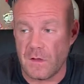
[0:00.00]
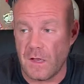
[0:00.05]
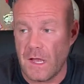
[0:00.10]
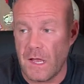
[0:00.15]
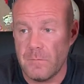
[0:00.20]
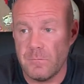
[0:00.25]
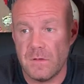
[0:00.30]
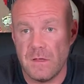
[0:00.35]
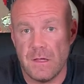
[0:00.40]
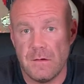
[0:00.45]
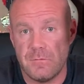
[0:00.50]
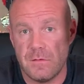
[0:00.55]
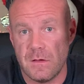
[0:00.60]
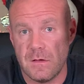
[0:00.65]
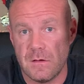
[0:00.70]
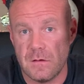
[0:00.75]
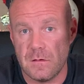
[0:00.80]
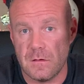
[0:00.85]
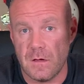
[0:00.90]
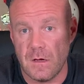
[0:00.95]
I'm
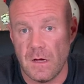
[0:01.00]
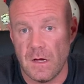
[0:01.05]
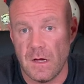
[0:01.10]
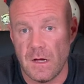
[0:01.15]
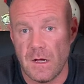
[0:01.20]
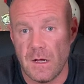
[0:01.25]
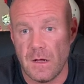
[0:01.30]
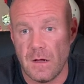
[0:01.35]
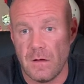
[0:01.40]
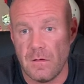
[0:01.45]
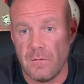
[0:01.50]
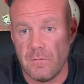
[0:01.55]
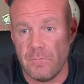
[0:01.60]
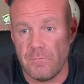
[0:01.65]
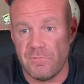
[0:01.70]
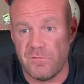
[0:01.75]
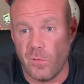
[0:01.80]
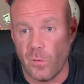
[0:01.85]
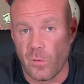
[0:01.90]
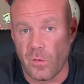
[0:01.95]
giving
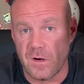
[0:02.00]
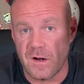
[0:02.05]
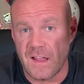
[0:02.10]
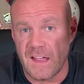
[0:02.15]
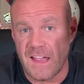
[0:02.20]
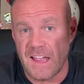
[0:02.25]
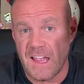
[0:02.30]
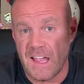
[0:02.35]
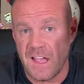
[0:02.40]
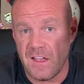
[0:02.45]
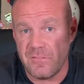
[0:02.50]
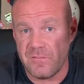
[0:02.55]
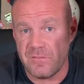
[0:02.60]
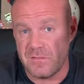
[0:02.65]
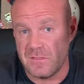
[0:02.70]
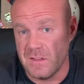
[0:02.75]
4.5